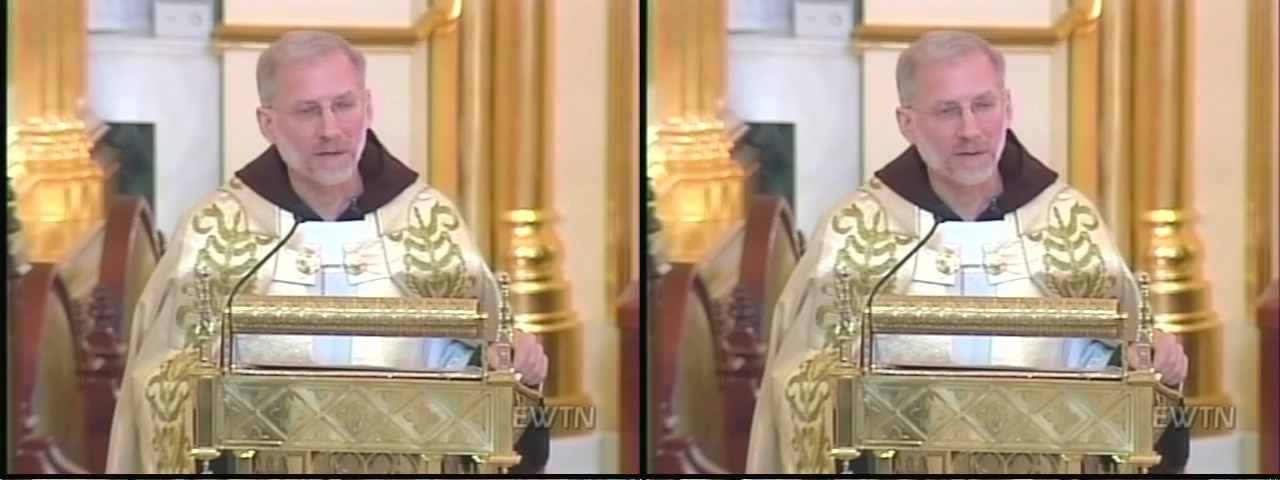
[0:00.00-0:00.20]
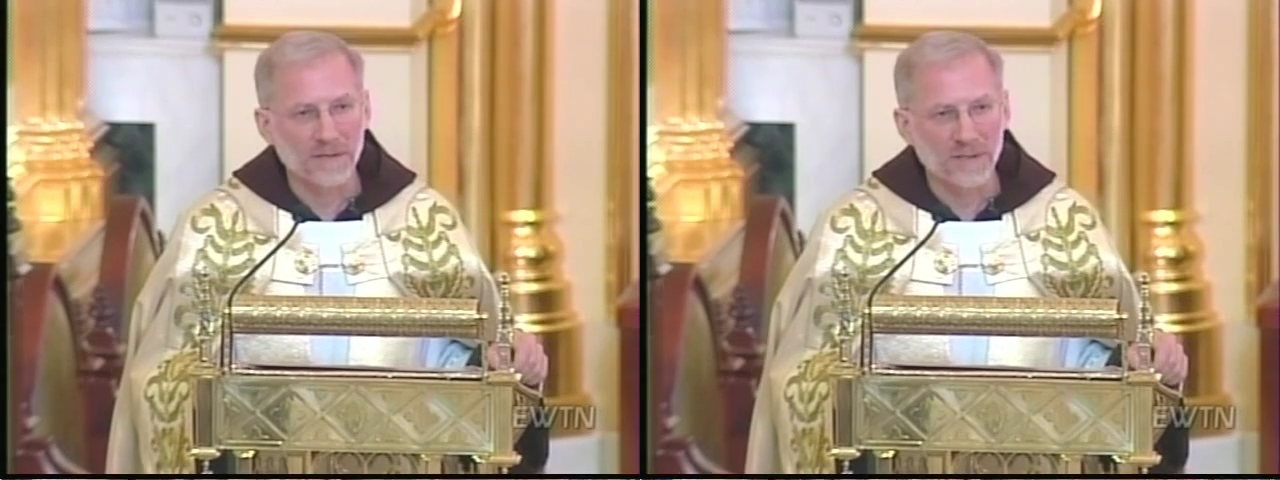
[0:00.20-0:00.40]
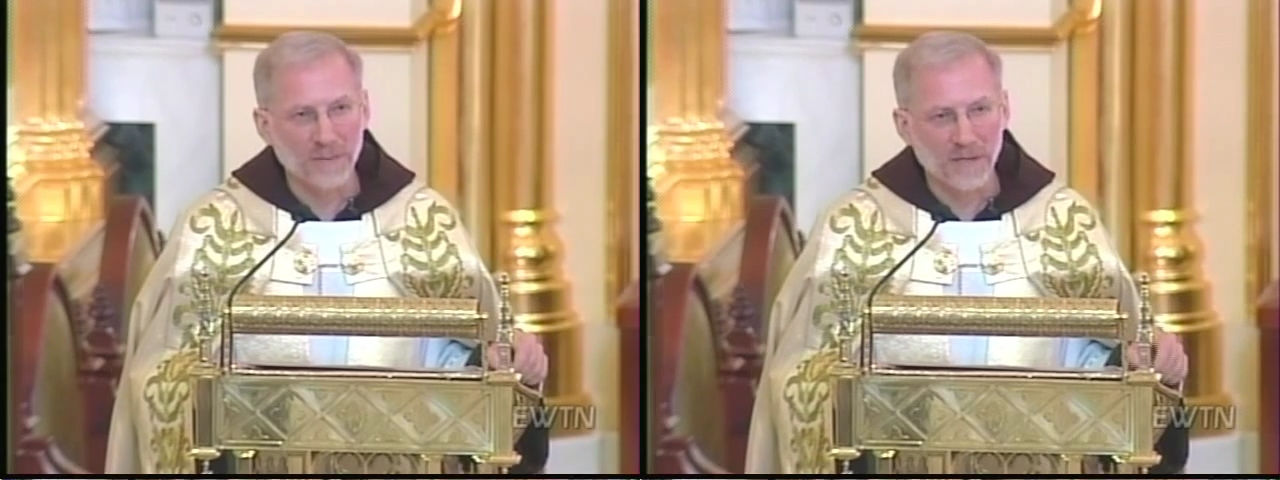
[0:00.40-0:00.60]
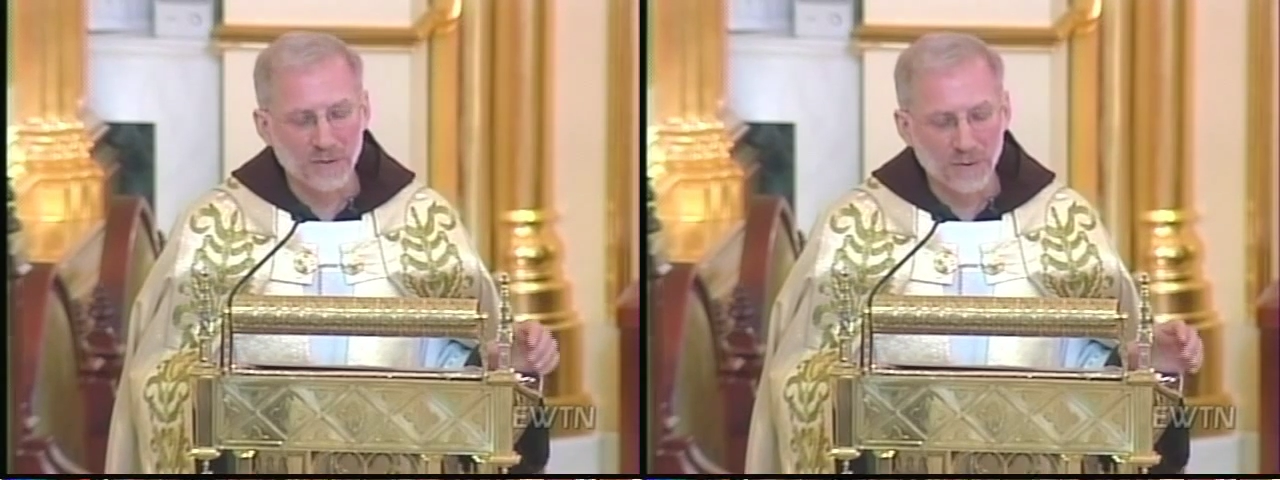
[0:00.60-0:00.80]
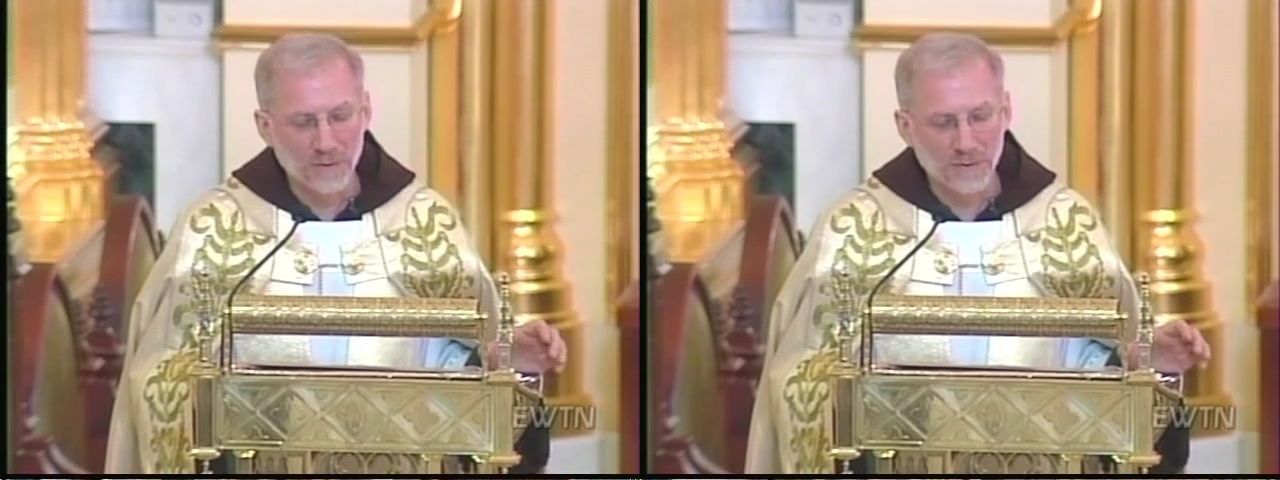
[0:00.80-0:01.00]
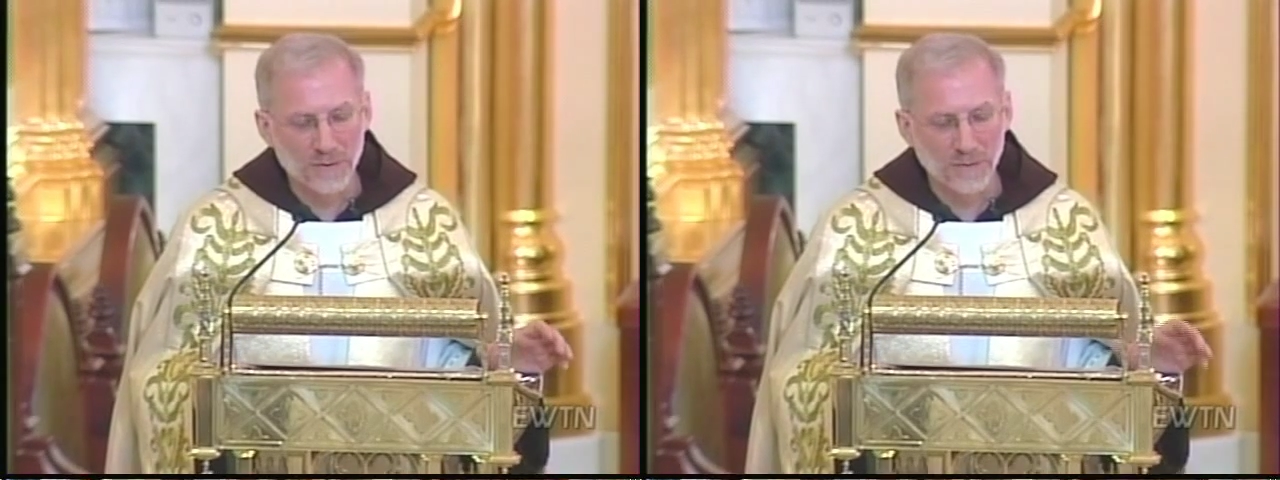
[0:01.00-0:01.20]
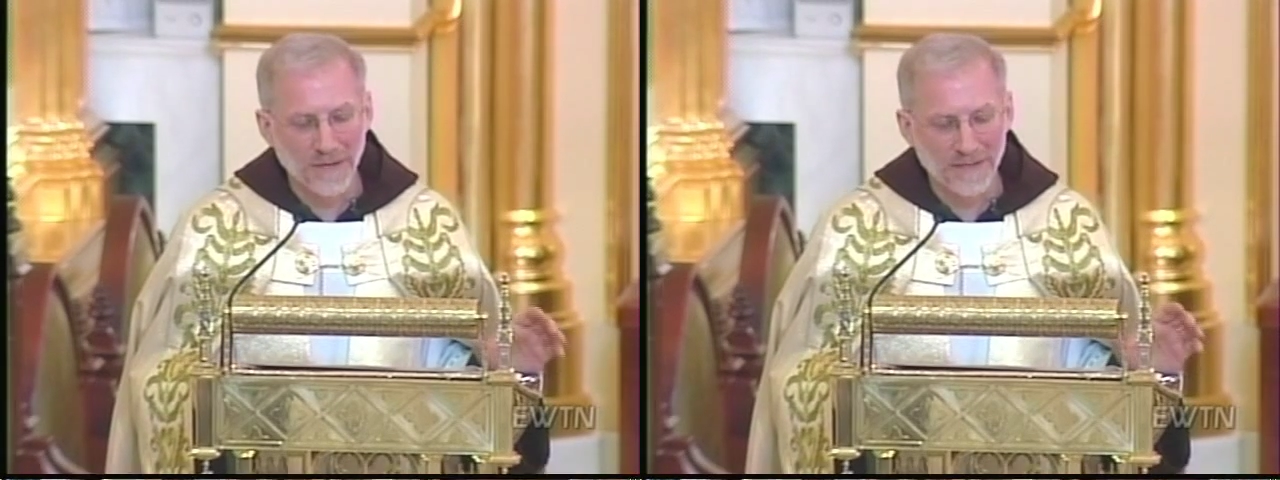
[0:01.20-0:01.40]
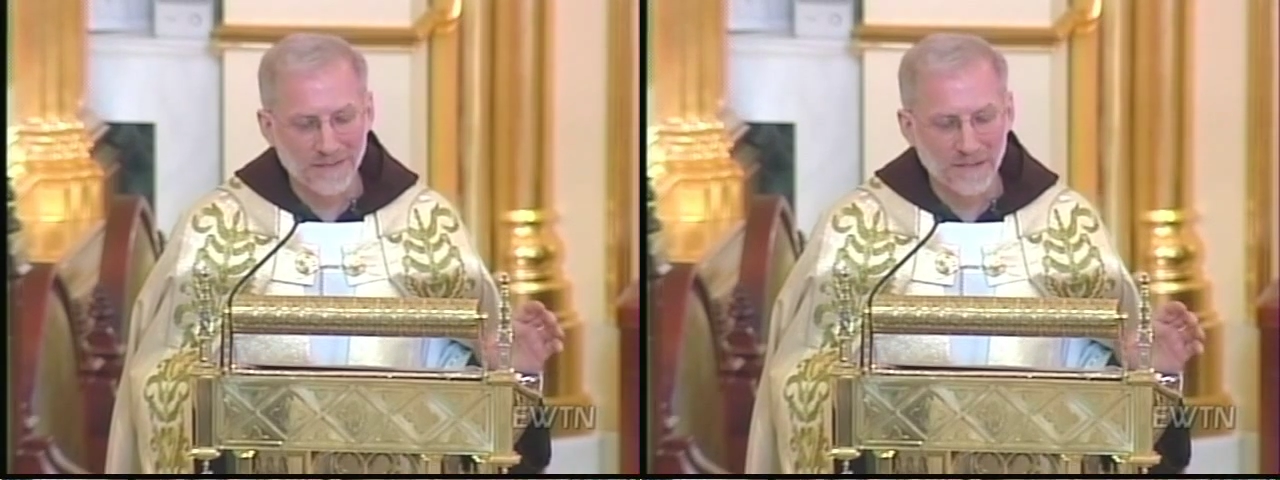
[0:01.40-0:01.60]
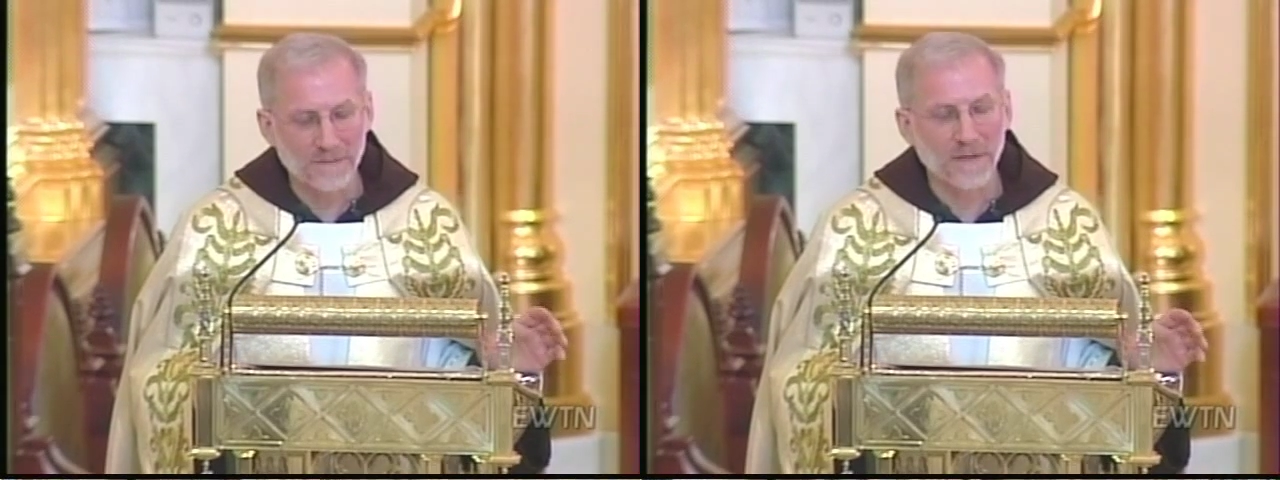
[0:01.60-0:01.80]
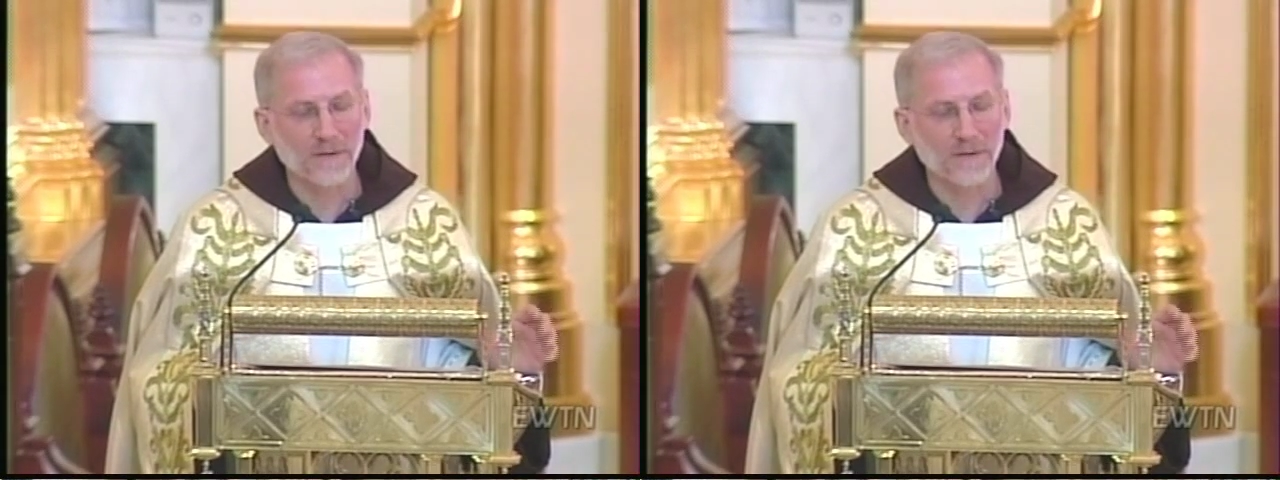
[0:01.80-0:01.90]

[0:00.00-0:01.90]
is about Joseph as a defender